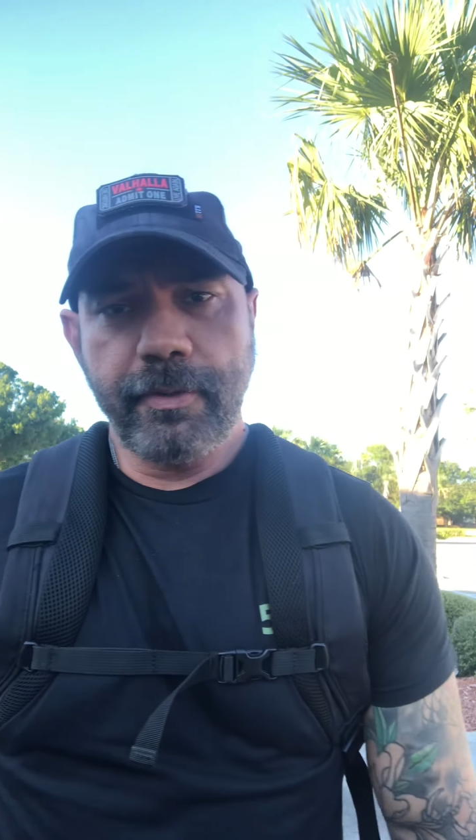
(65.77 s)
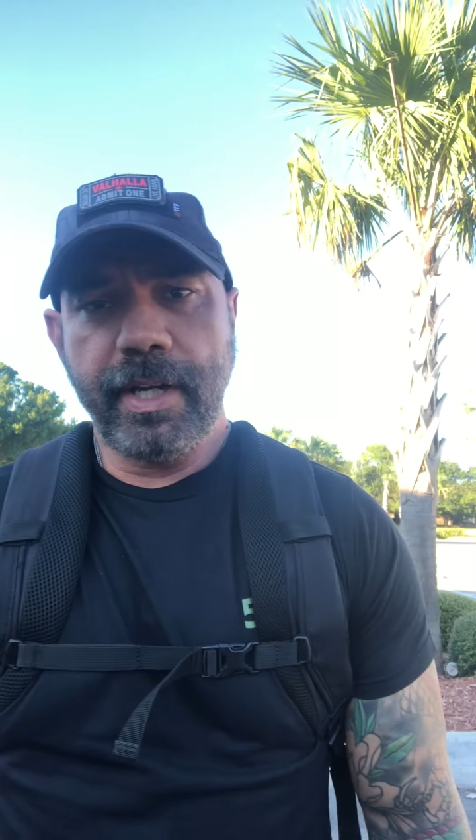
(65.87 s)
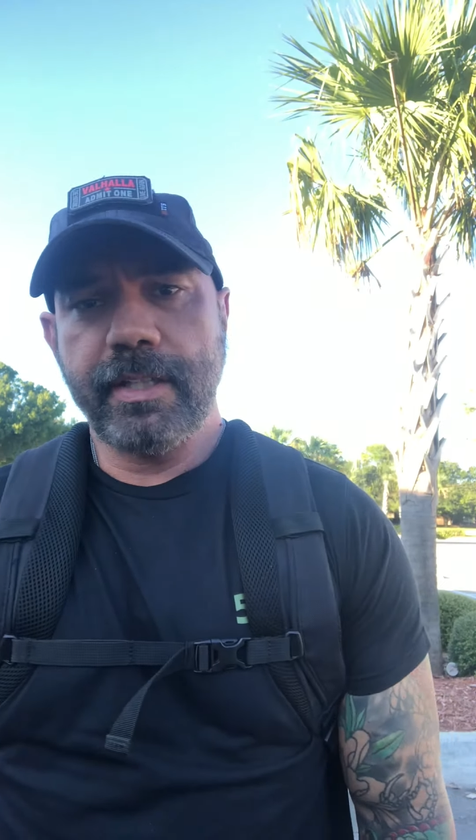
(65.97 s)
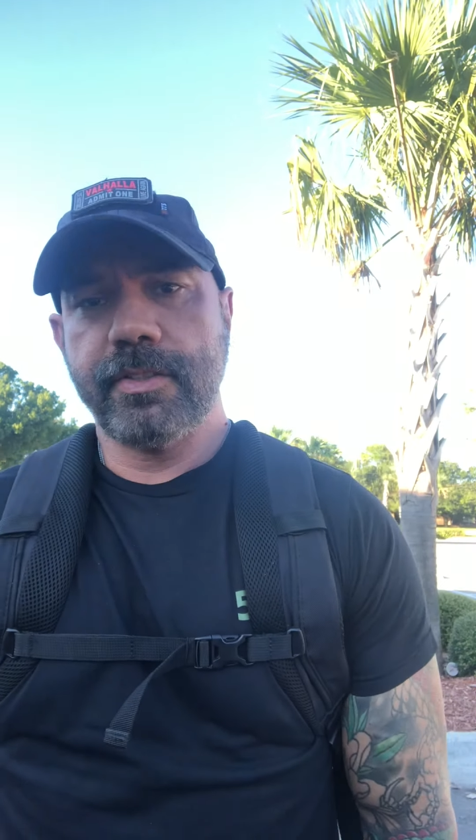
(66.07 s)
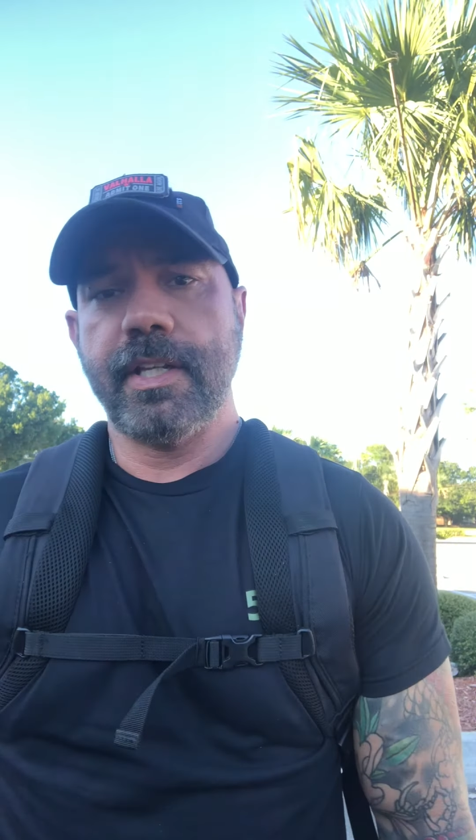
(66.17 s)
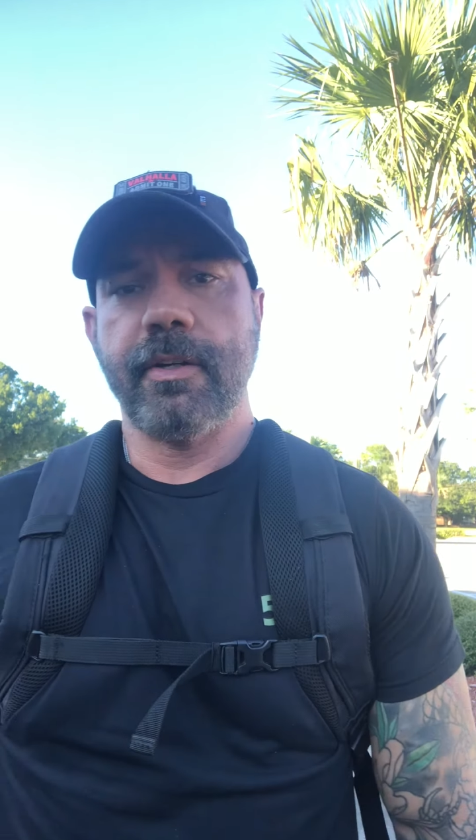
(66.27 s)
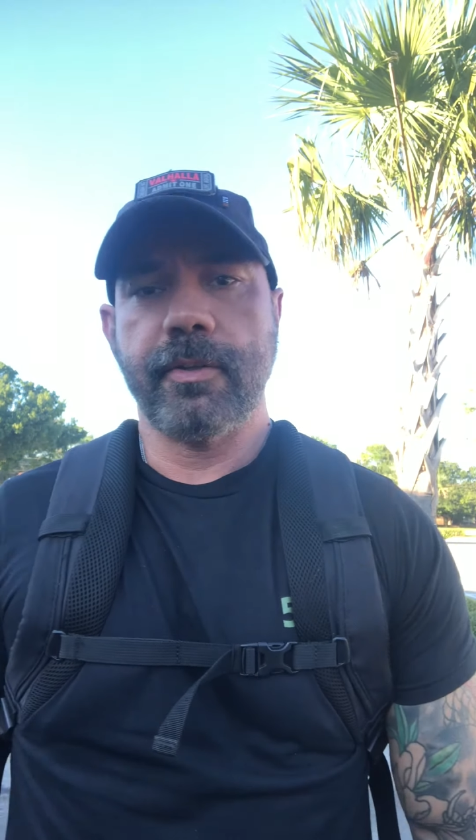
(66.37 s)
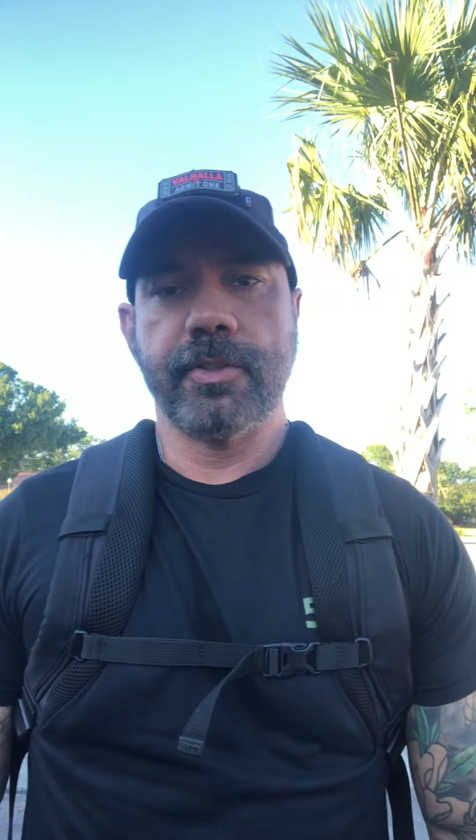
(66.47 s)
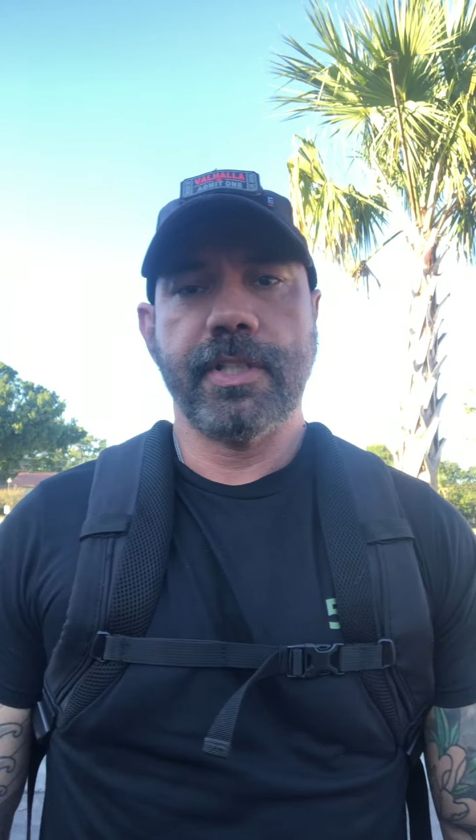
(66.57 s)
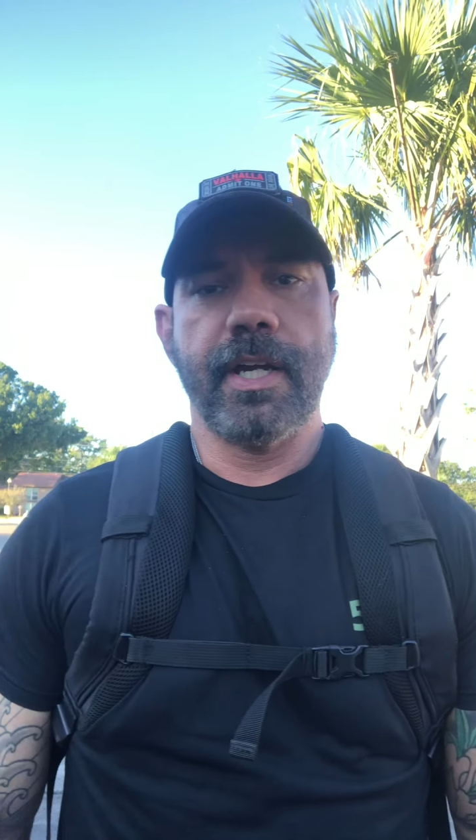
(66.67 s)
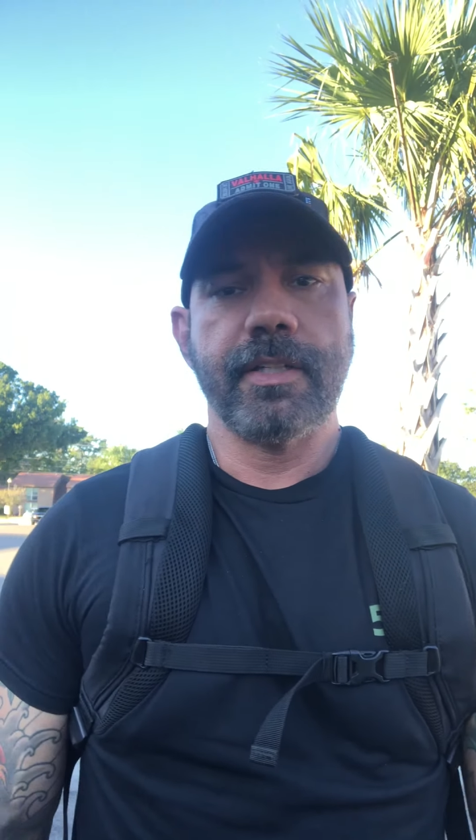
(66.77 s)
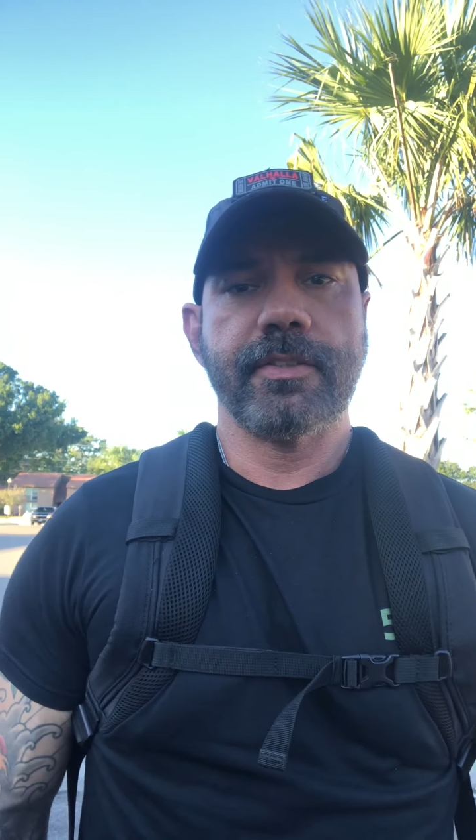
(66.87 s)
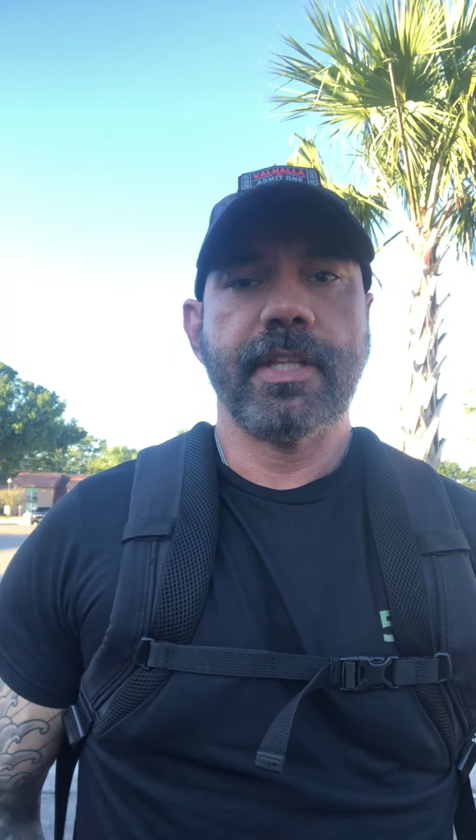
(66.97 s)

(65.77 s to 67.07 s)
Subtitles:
their hands down at their sides.